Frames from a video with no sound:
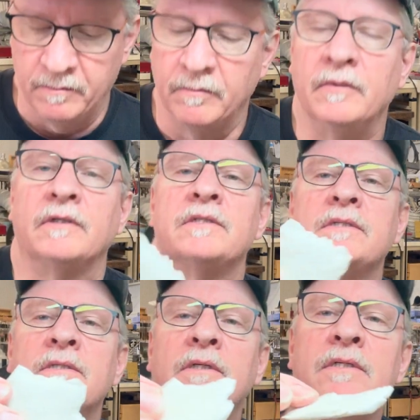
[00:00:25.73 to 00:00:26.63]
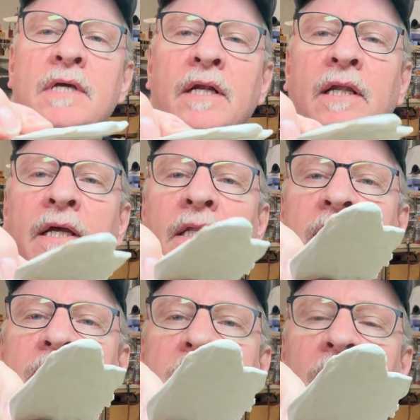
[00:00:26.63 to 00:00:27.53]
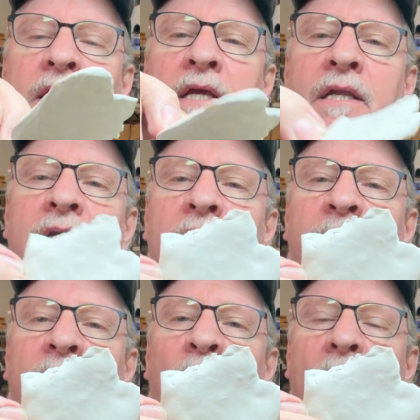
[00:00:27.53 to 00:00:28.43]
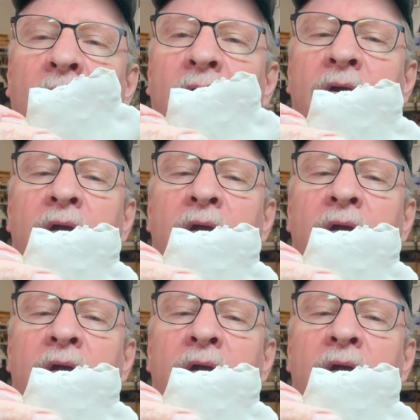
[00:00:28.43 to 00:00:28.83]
Looks kind of like this, and you heat it up in water,